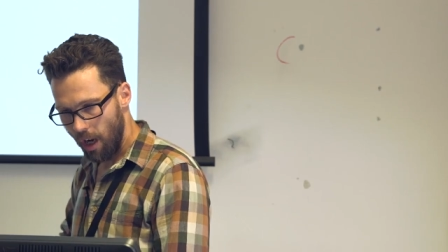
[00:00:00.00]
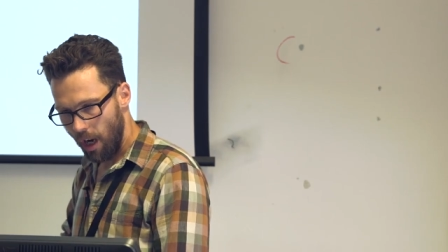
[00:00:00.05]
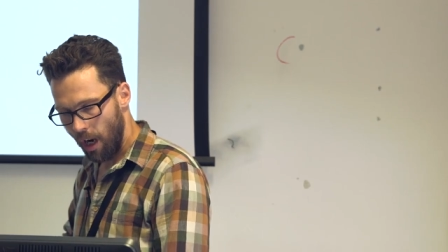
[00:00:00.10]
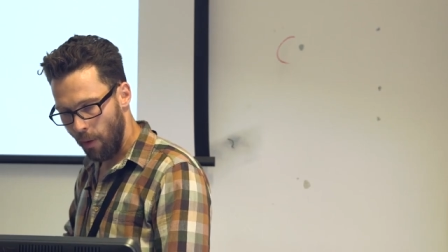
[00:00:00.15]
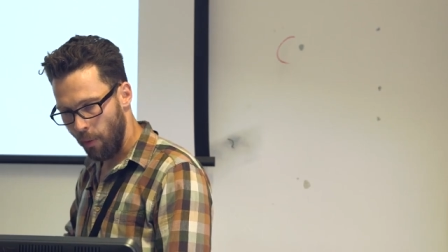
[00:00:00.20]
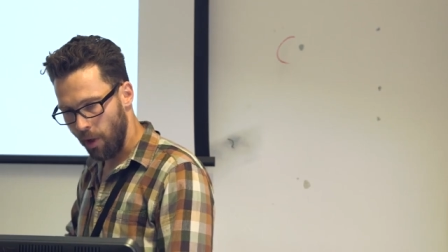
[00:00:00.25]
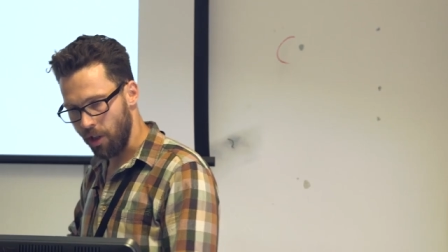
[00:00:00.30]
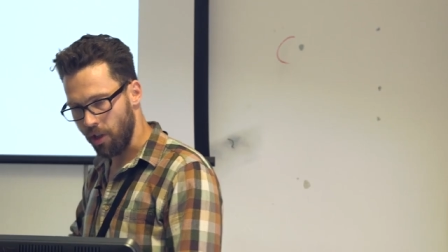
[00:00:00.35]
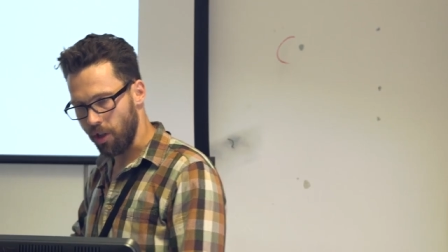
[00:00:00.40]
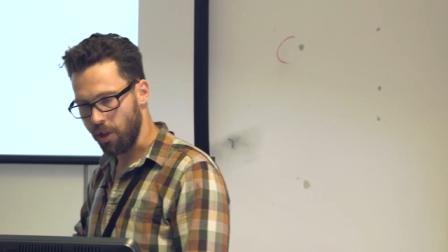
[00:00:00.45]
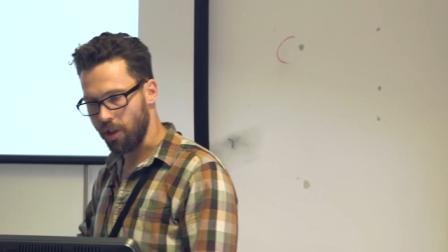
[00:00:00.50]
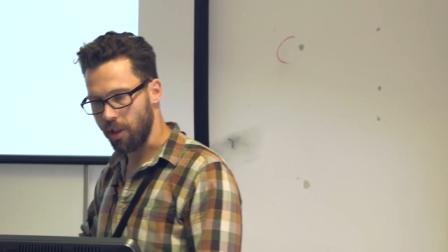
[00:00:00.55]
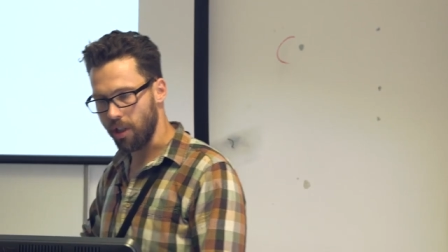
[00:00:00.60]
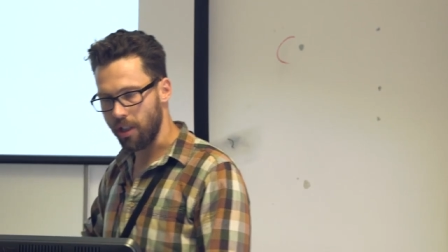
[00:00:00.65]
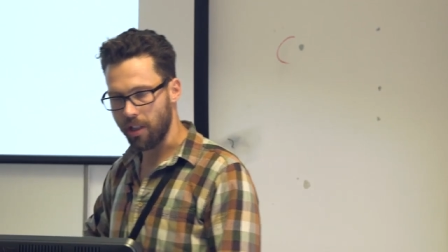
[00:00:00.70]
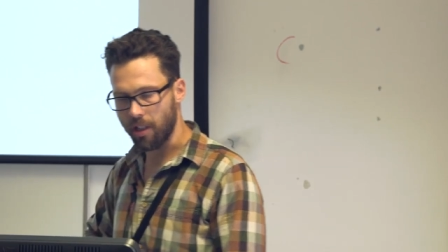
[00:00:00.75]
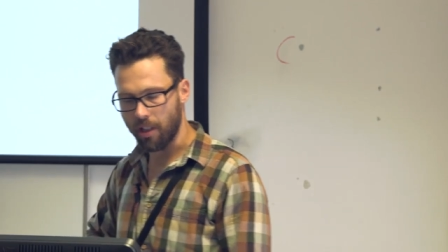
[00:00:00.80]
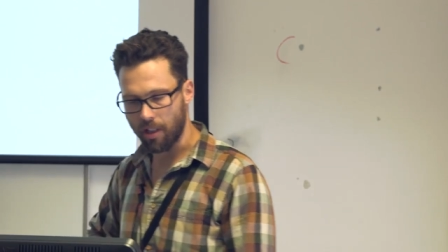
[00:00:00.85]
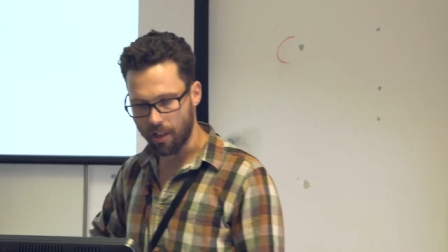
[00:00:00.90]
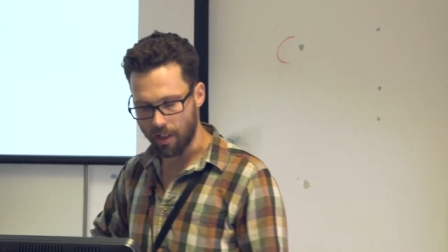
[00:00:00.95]
I want to
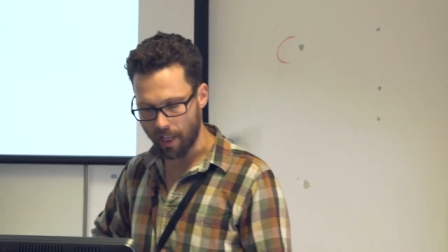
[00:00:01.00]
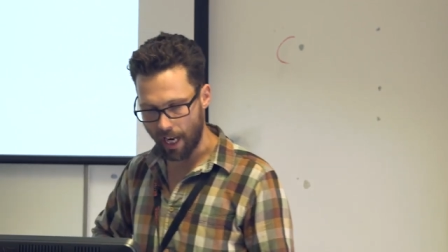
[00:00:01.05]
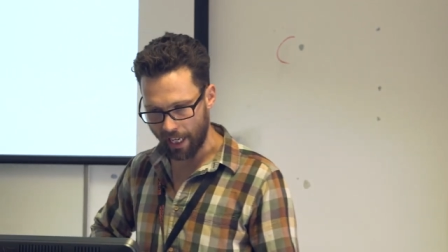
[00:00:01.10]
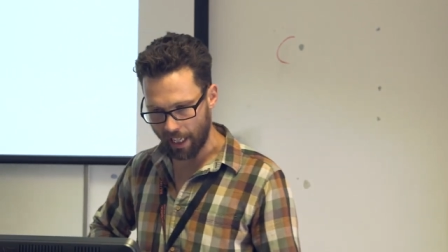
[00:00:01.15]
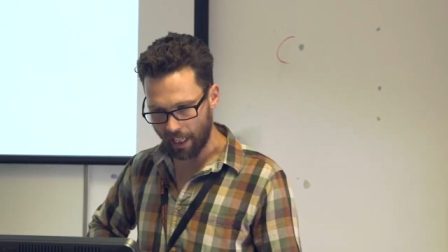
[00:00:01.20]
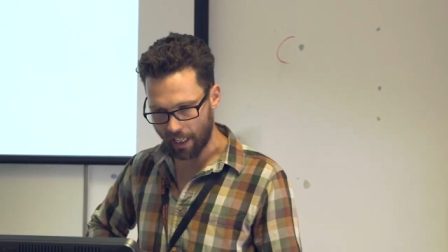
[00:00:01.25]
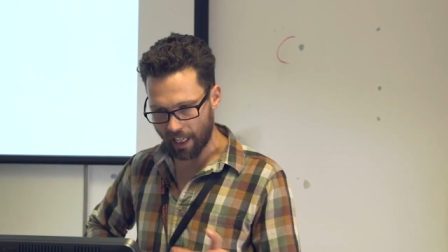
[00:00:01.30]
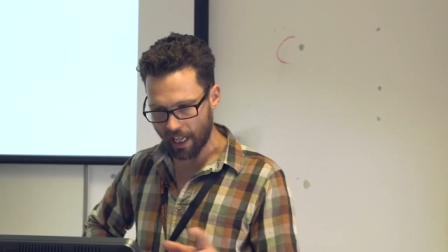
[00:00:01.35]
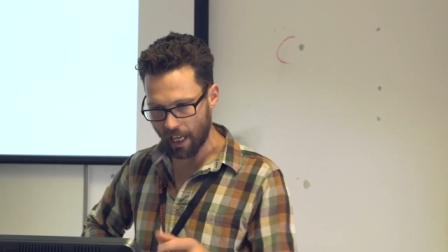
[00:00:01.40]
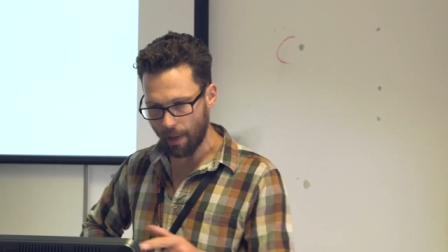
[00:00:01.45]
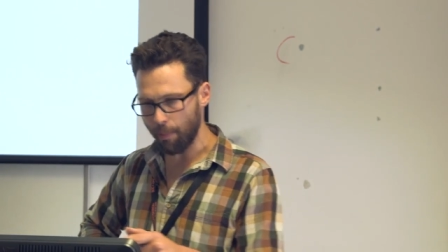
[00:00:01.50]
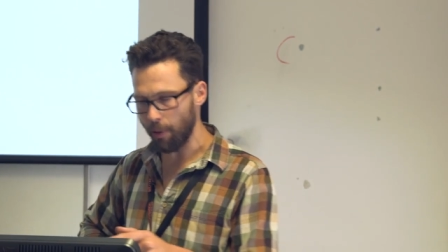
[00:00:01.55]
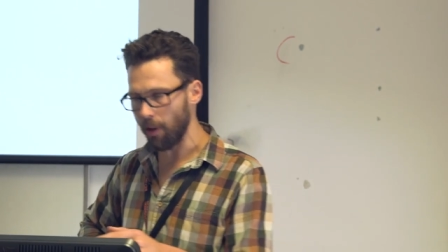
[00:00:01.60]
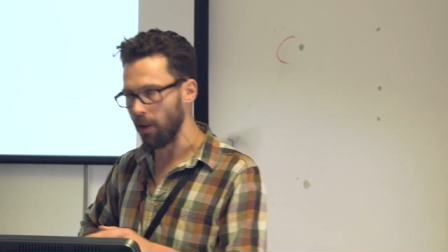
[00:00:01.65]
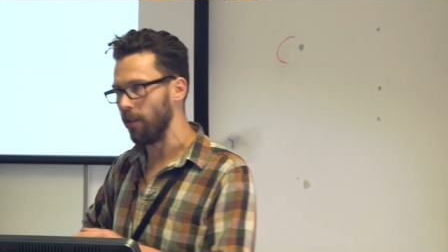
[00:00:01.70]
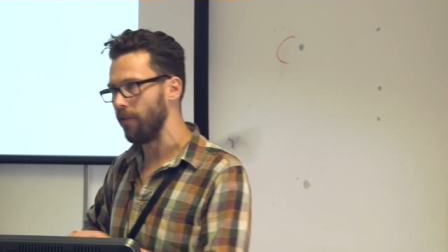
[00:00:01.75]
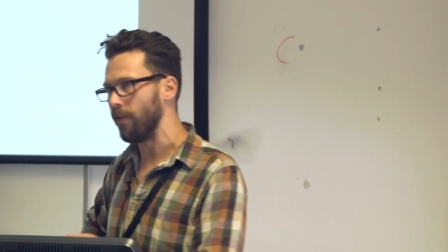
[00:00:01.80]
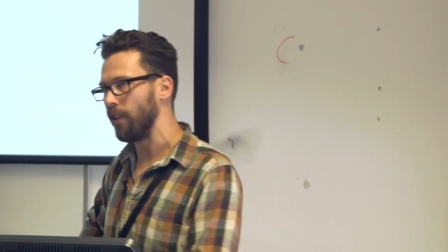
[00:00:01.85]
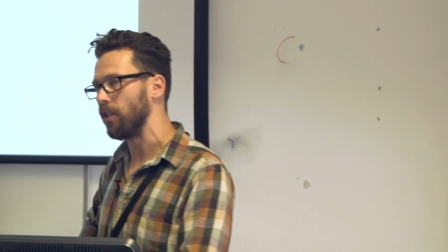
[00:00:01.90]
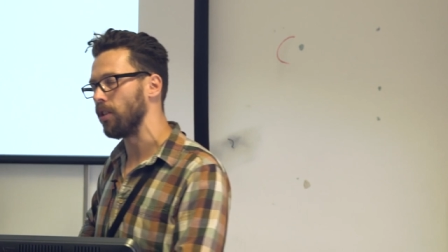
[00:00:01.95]
just take a
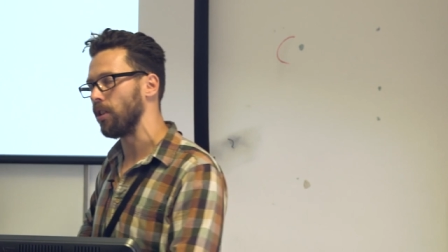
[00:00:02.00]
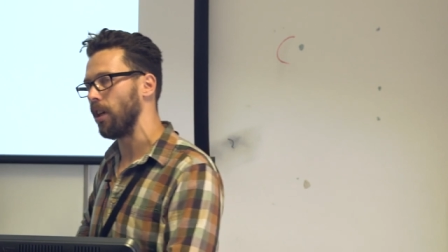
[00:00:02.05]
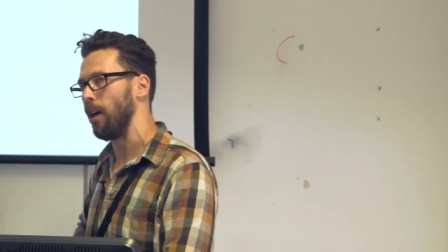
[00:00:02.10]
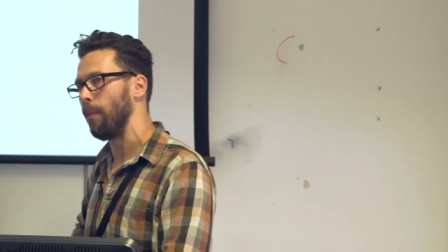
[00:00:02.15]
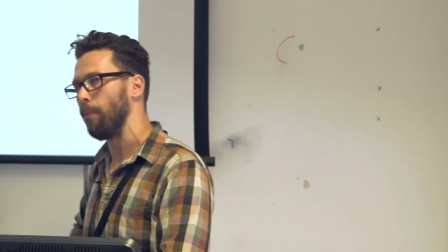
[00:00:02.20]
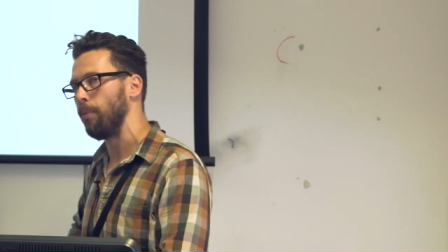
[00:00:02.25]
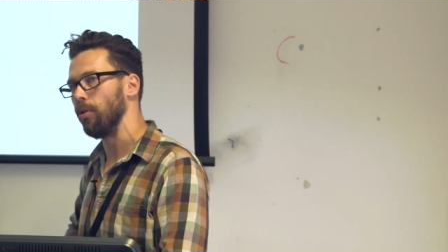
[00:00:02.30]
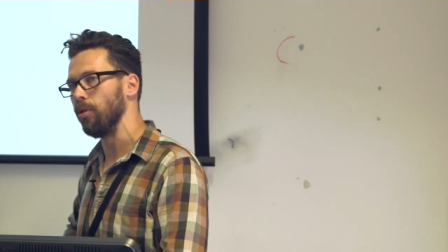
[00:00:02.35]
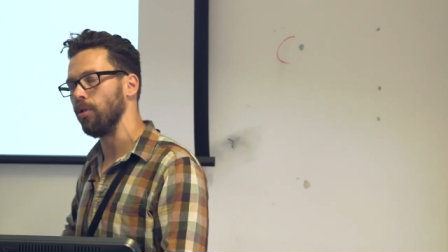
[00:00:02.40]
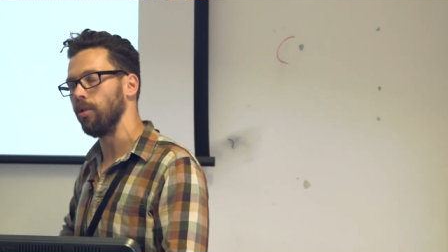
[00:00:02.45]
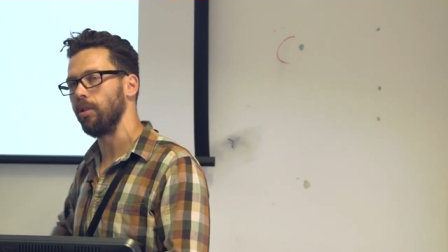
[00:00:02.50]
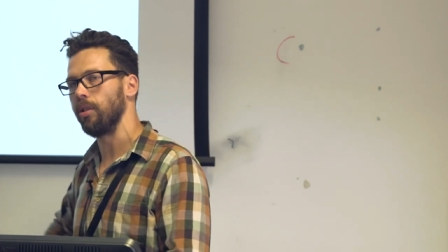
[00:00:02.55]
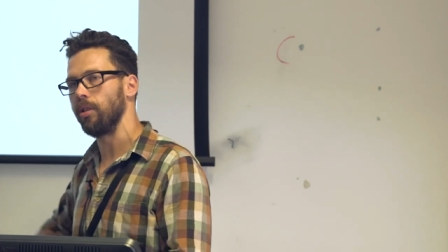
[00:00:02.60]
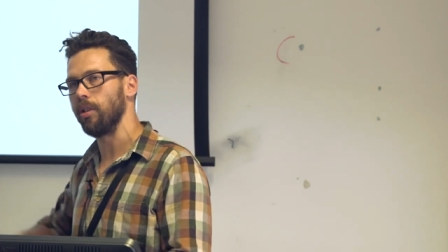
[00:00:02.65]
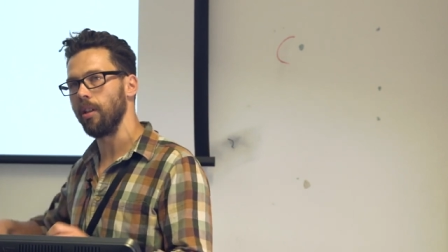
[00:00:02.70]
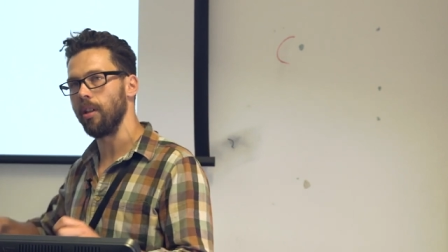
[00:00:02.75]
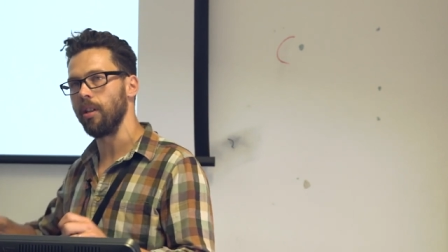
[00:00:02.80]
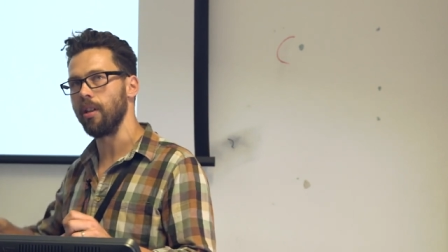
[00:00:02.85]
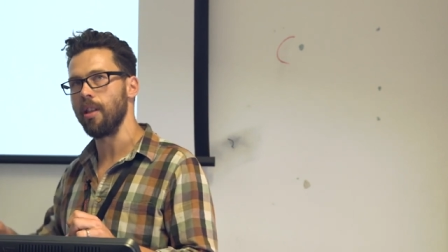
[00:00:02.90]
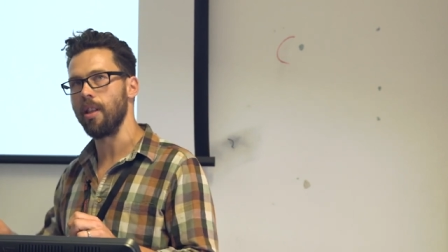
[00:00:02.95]
couple of examples
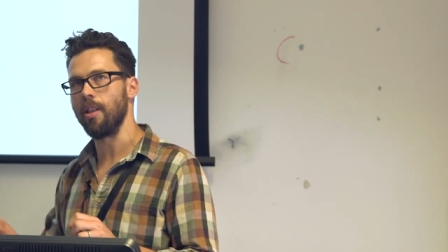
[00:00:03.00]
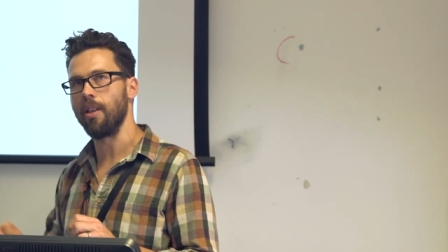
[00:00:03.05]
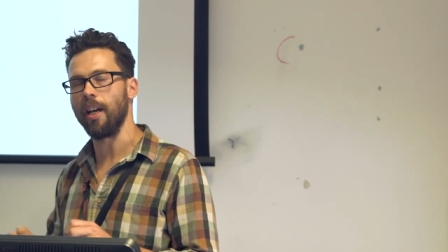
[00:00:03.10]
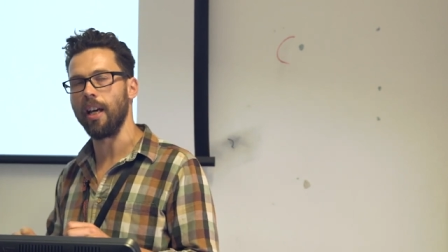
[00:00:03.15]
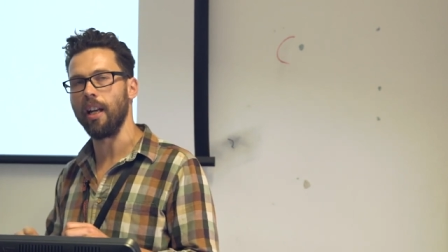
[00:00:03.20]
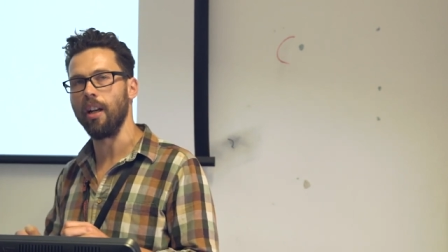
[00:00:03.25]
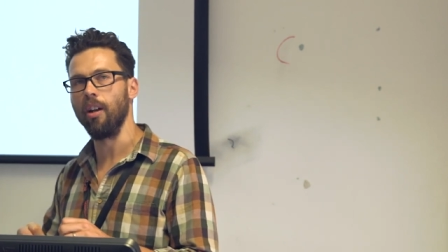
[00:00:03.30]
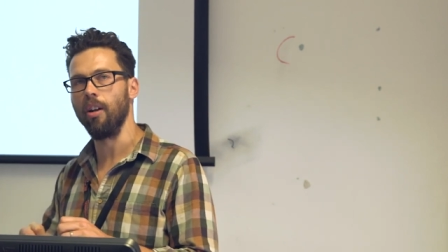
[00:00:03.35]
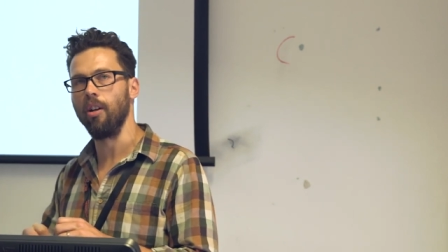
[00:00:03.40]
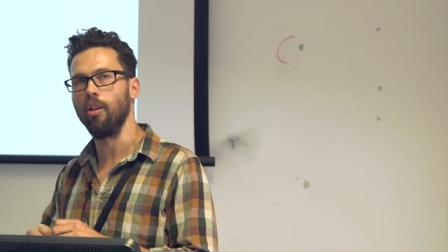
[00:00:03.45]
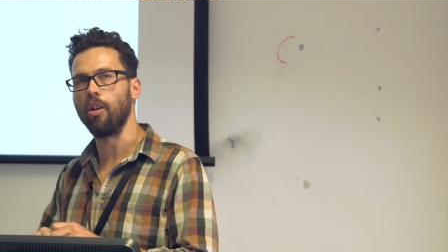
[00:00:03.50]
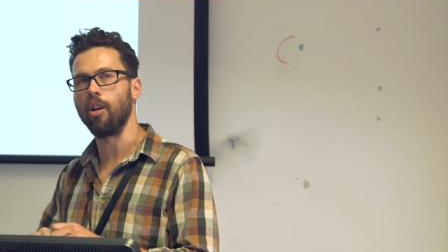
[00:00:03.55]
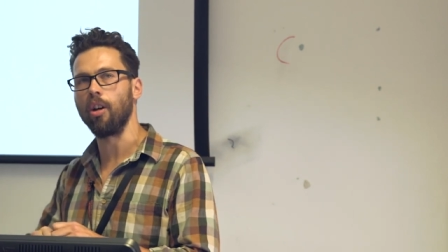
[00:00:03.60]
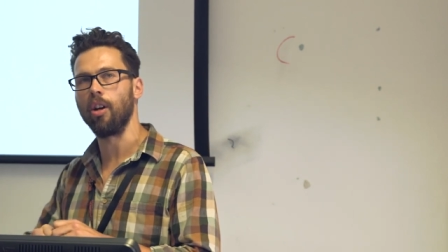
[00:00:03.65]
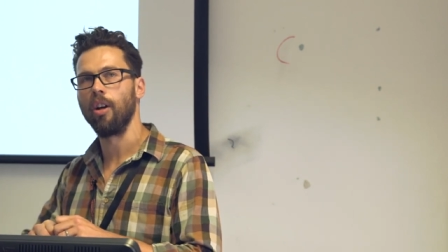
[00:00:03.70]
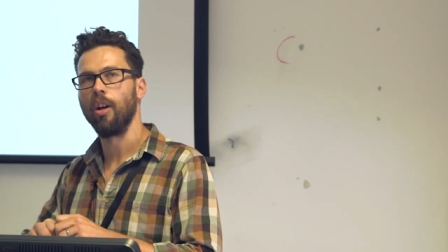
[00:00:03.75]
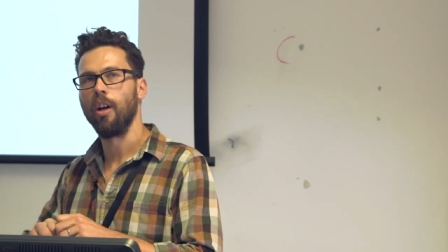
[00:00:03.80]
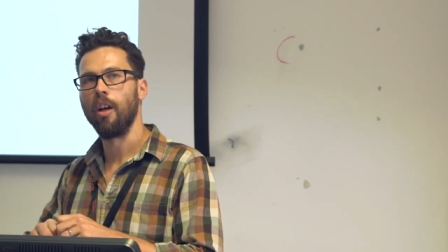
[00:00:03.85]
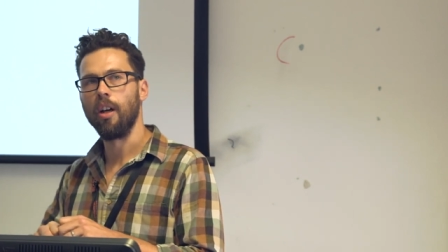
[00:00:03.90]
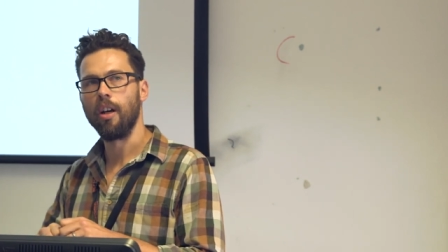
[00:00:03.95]
that
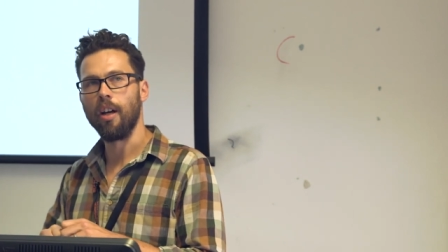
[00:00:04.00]
look